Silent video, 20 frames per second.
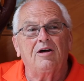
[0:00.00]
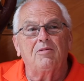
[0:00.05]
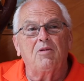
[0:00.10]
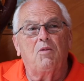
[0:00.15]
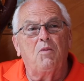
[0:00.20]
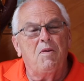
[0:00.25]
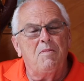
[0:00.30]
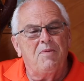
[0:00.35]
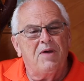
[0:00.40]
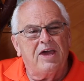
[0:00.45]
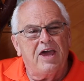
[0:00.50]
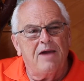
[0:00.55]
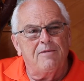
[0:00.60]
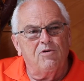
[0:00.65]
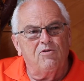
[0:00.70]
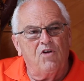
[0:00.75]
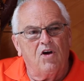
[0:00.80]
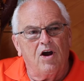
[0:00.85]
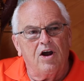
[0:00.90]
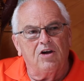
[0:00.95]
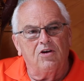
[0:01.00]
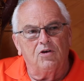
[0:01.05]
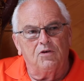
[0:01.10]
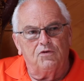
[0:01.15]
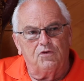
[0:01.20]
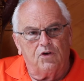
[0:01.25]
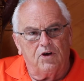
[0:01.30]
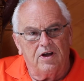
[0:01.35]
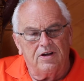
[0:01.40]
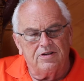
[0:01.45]
But we became very good
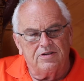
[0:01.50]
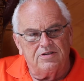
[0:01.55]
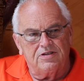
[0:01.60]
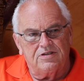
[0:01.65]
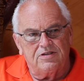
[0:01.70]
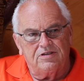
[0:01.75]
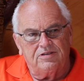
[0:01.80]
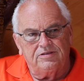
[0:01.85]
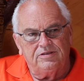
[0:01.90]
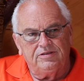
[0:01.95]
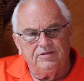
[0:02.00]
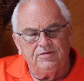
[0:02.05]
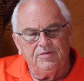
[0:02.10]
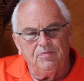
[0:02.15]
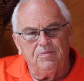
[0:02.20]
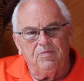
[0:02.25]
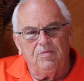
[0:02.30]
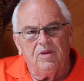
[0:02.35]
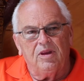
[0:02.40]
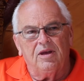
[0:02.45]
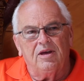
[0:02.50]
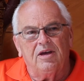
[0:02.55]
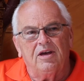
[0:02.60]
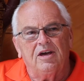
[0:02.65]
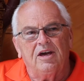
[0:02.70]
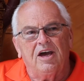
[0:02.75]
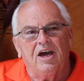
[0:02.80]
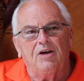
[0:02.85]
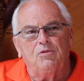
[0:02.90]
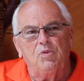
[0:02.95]
friends,
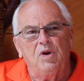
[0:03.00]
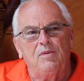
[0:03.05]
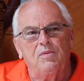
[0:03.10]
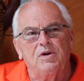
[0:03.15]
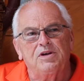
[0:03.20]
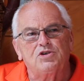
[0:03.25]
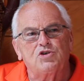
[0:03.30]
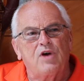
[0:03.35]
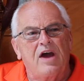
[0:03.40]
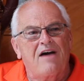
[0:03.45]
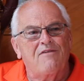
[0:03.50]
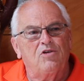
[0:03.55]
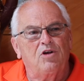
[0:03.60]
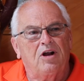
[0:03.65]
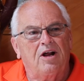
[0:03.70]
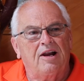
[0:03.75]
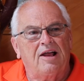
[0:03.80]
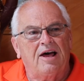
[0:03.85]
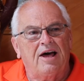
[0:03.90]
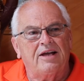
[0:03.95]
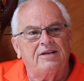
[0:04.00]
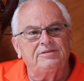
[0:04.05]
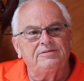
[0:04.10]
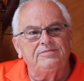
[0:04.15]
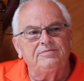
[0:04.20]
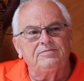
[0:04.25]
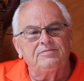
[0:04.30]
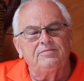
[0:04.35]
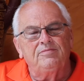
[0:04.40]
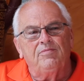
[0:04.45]
and we would travel a lot,
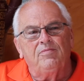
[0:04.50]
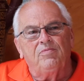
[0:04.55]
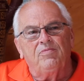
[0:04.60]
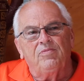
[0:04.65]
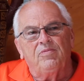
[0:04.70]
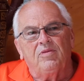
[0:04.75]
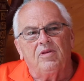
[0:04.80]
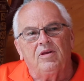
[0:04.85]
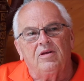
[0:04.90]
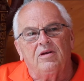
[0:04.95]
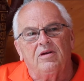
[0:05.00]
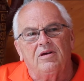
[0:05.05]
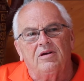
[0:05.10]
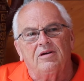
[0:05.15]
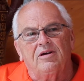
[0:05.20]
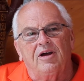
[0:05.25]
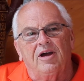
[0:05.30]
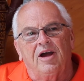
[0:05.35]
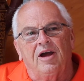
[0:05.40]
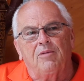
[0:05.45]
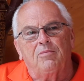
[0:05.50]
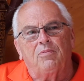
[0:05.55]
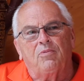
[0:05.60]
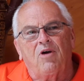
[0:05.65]
and